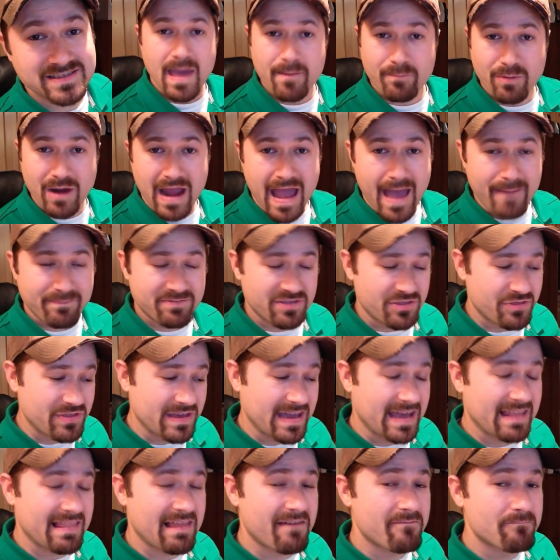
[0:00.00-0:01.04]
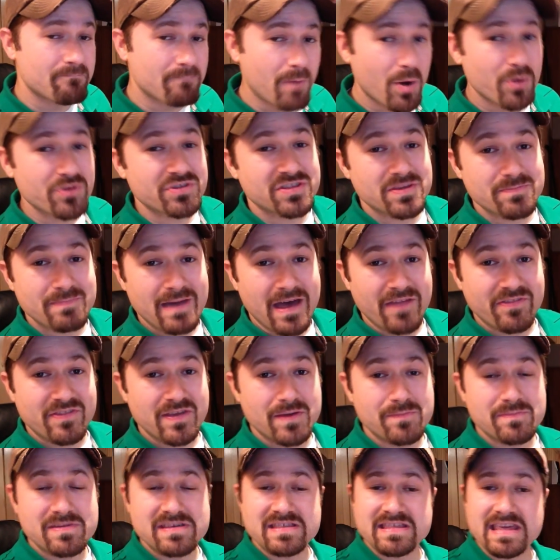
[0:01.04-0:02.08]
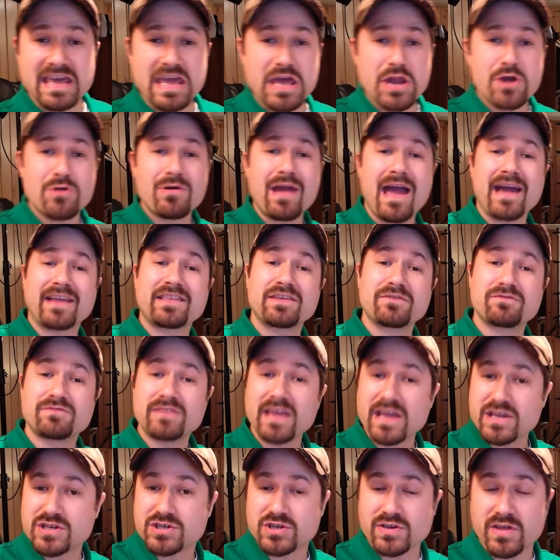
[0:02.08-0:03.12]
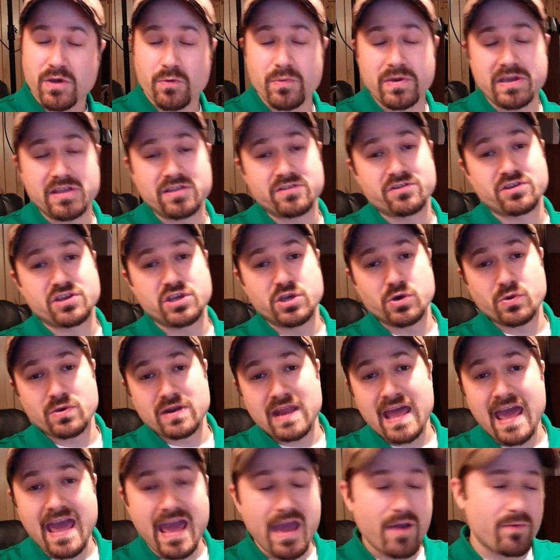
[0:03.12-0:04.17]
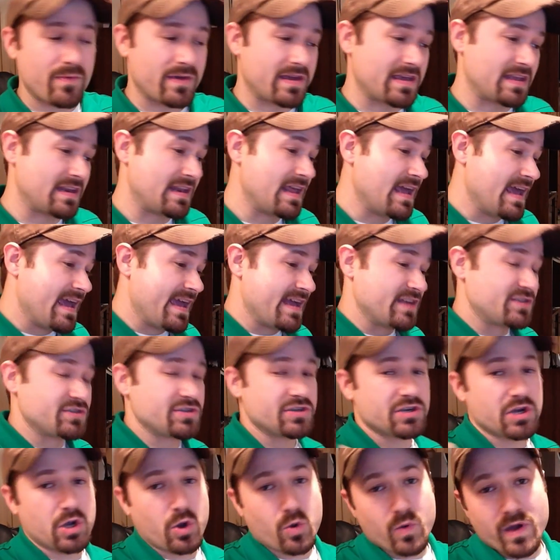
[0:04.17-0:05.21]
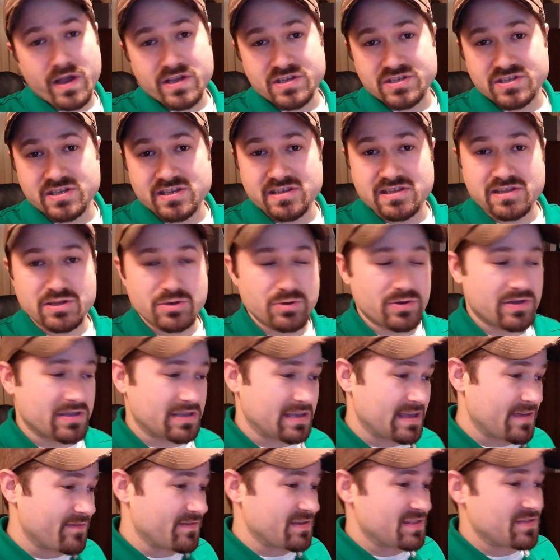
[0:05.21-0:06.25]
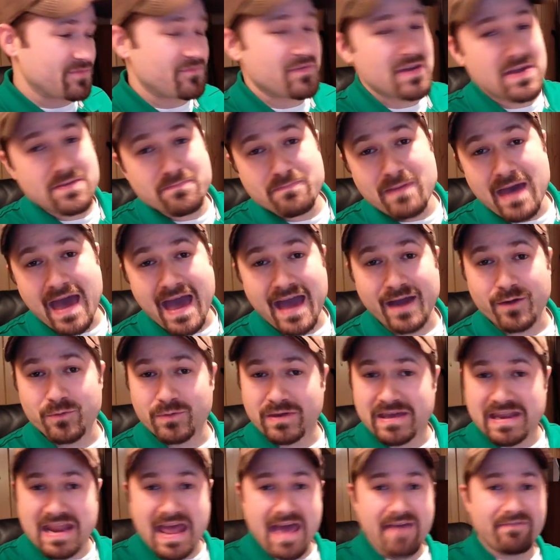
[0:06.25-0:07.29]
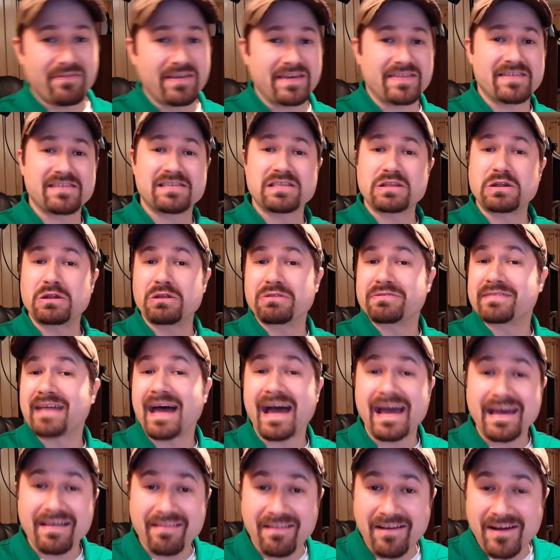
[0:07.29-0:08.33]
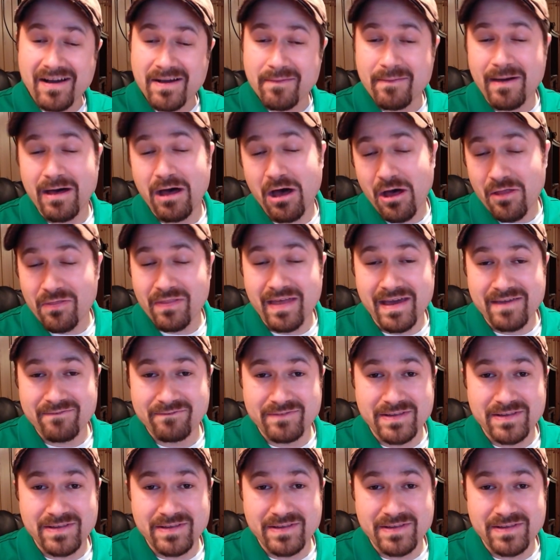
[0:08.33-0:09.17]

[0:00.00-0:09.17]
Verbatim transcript: And perhaps the thing I love most about them is the interactive nature that we can do Q&A, we can answer your questions, you can give us feedback, we can have like this little dialogue about online